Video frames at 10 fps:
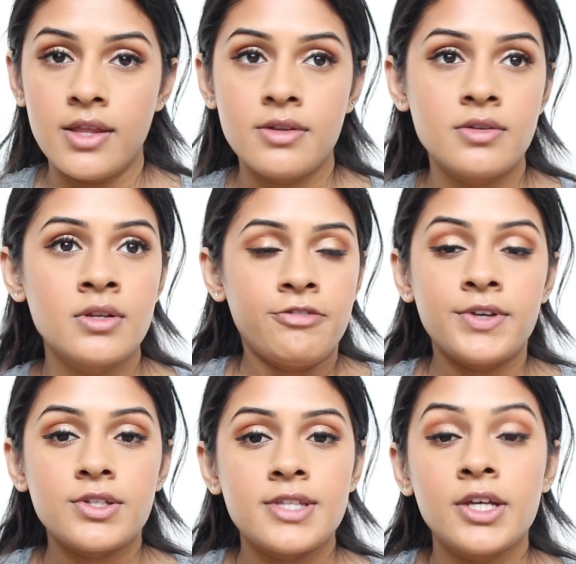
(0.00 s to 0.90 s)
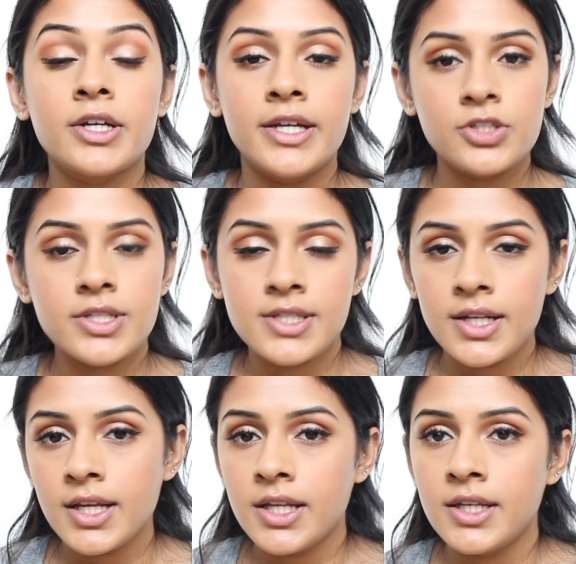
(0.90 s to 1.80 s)
in fields that you're
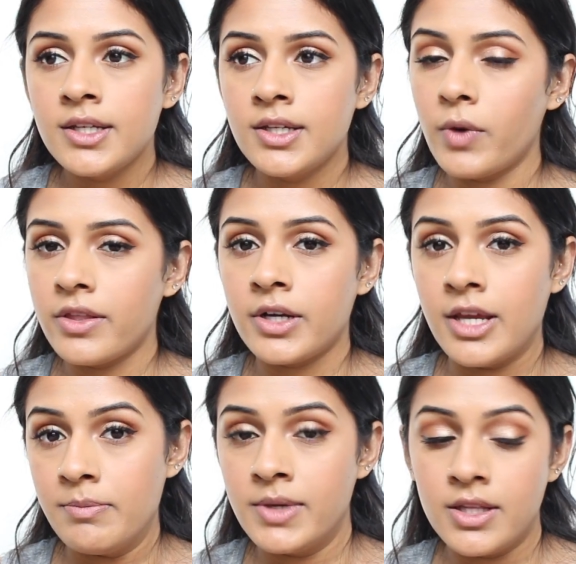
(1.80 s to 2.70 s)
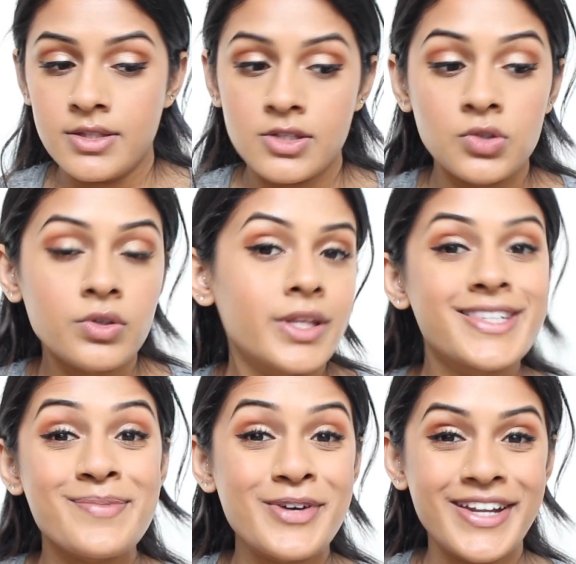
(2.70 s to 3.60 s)
interested in, whether it means Googling
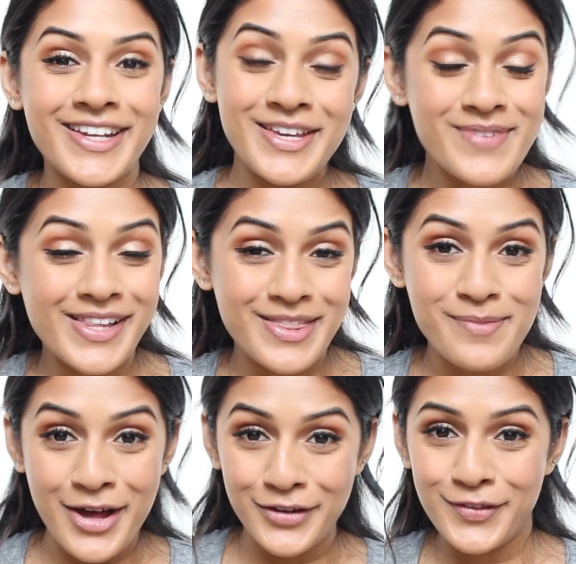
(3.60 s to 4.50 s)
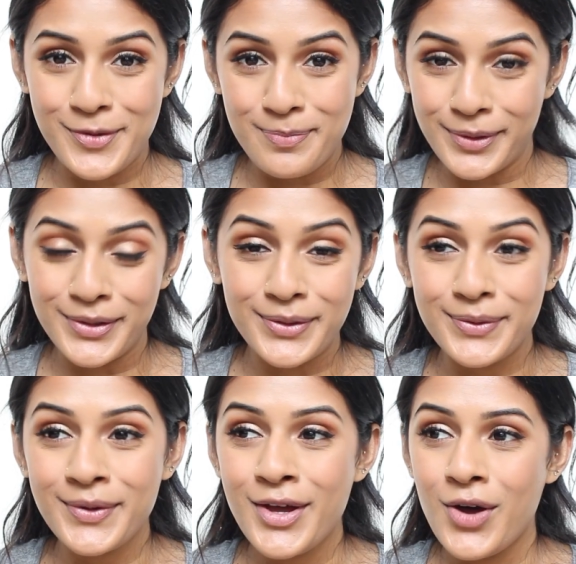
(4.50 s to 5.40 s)
someone and emailing them out of the
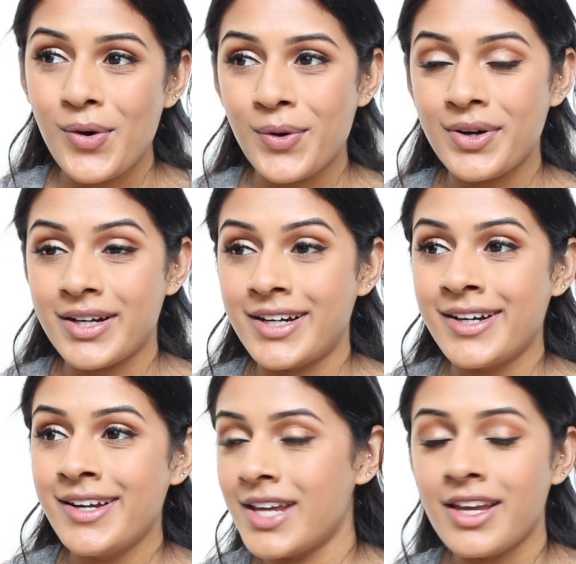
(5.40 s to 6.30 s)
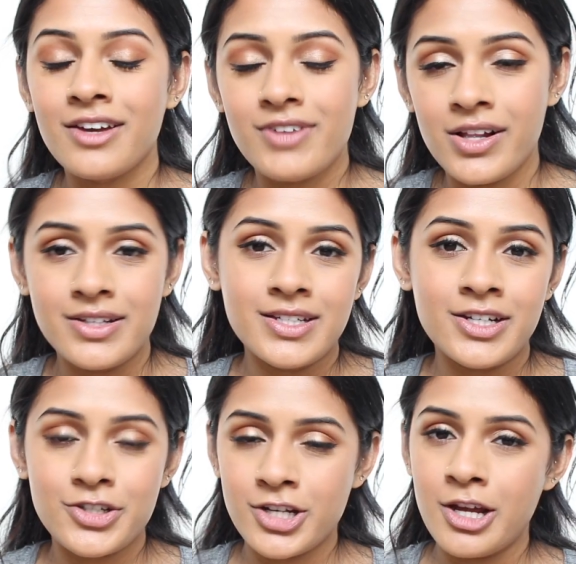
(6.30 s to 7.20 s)
blue, or taking a
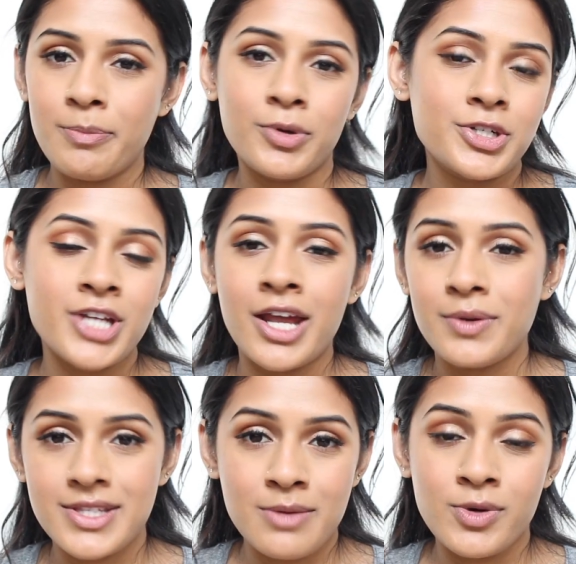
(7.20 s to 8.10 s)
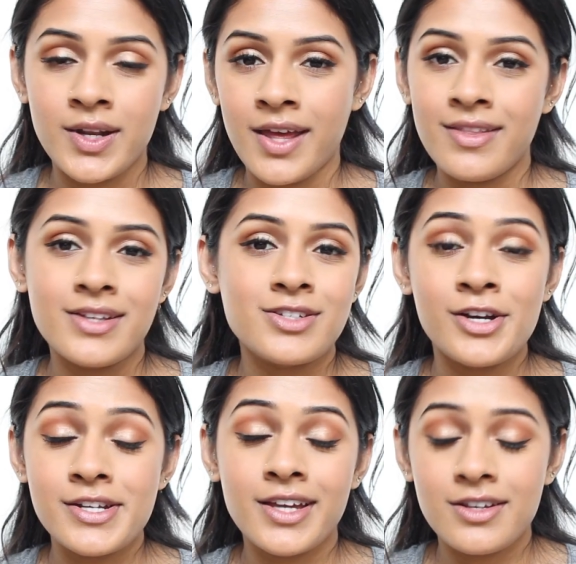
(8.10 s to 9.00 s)
volunteer trip or shadowing someone and then
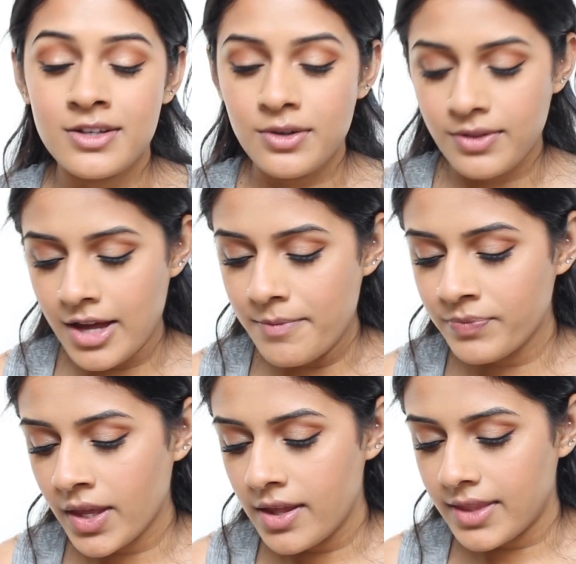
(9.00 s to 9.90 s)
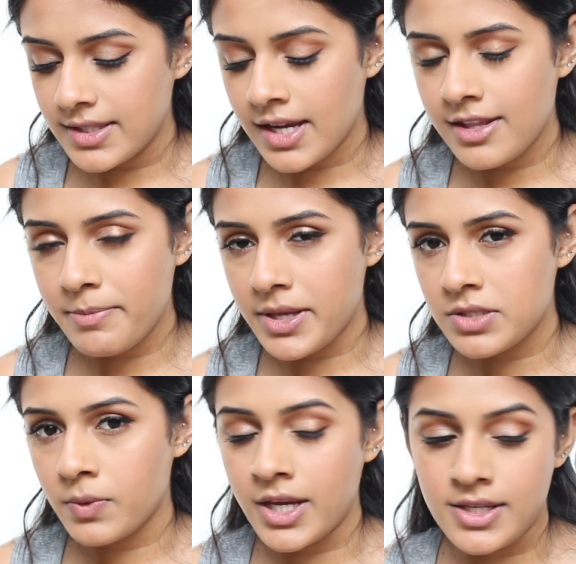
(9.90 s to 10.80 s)
starting to get to know them, that's kind of the
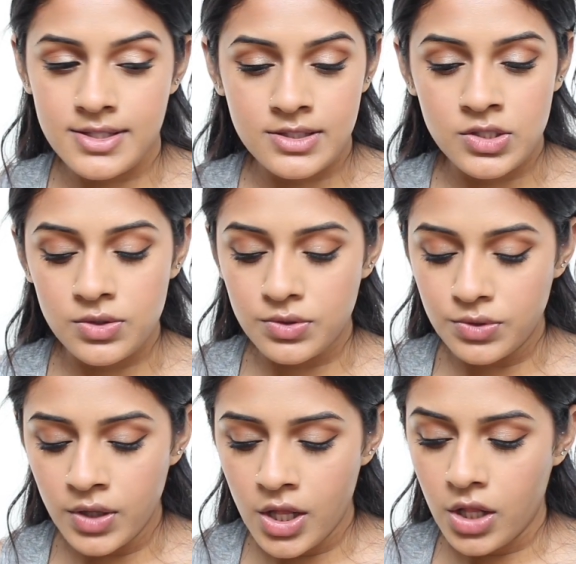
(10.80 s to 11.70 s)
best ways to